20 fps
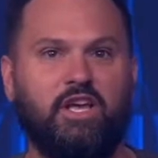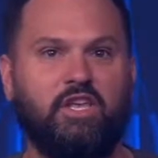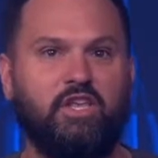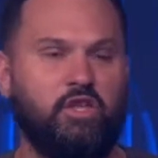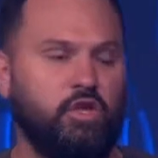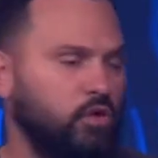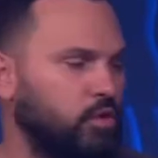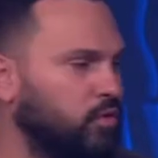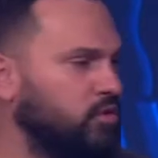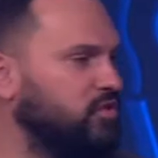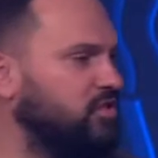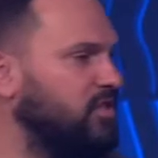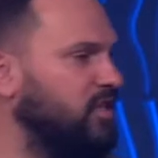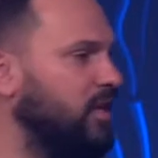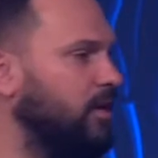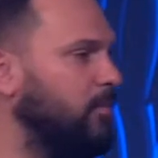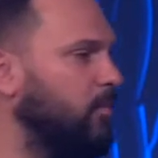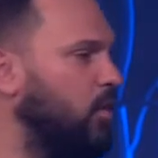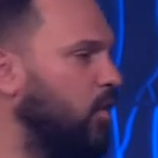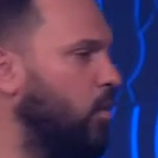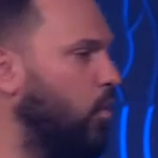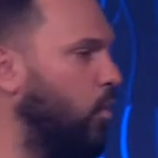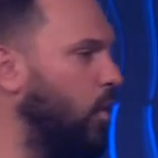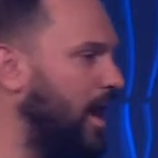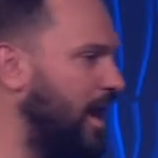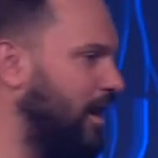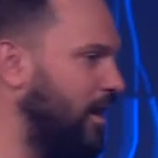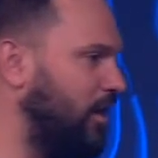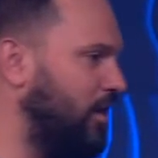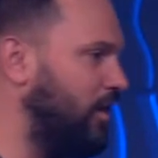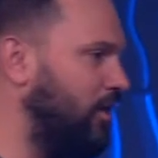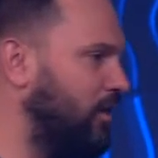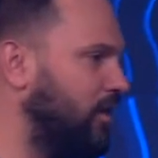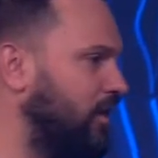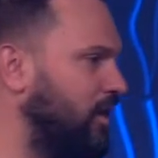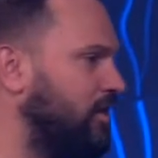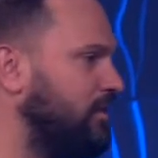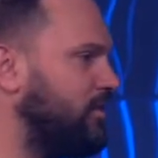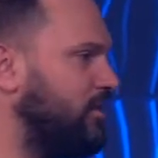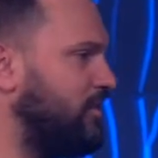Use them well
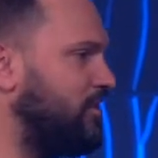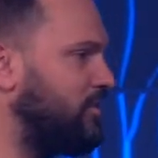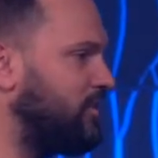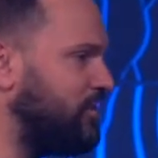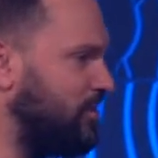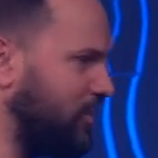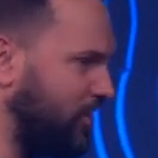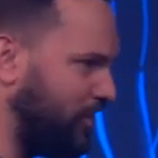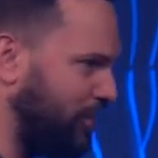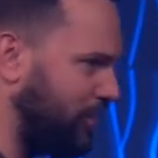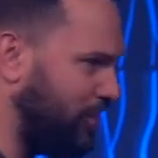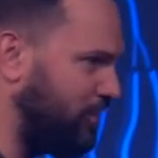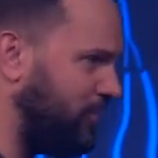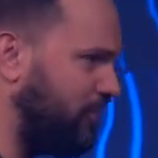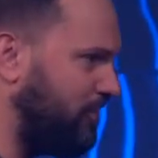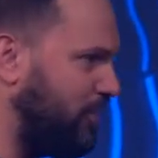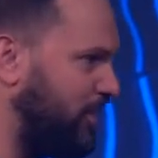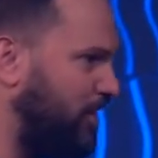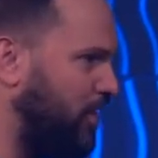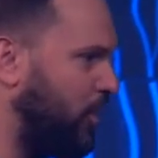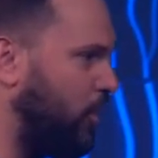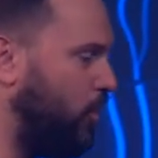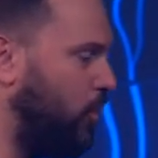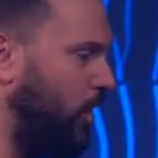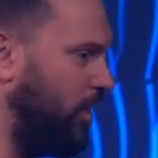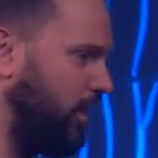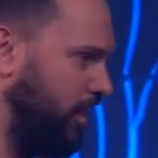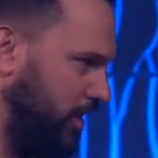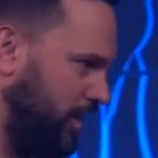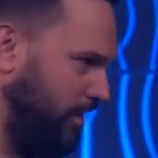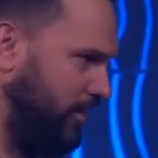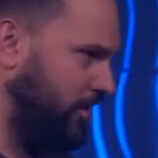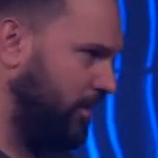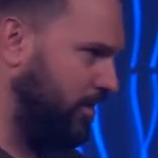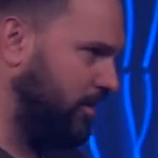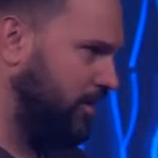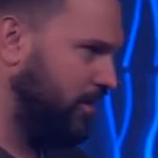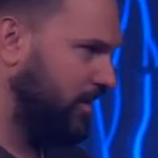to serve one another.